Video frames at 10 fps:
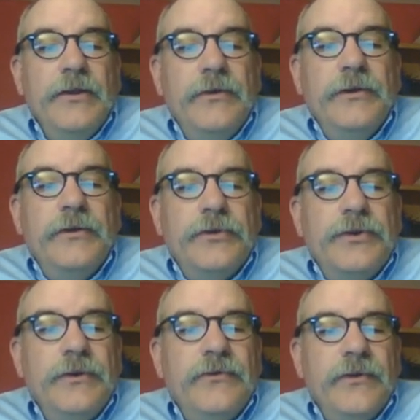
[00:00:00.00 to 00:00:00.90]
You need to
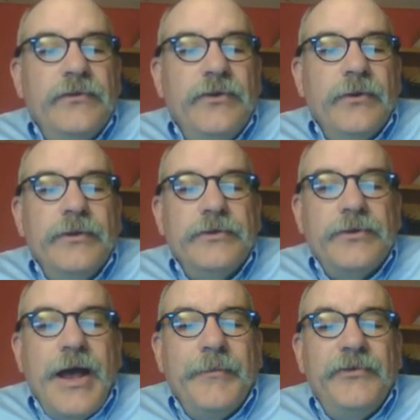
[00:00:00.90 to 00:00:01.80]
choose this during the
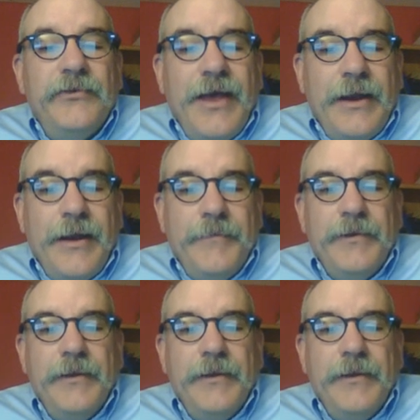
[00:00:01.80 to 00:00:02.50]
job setup.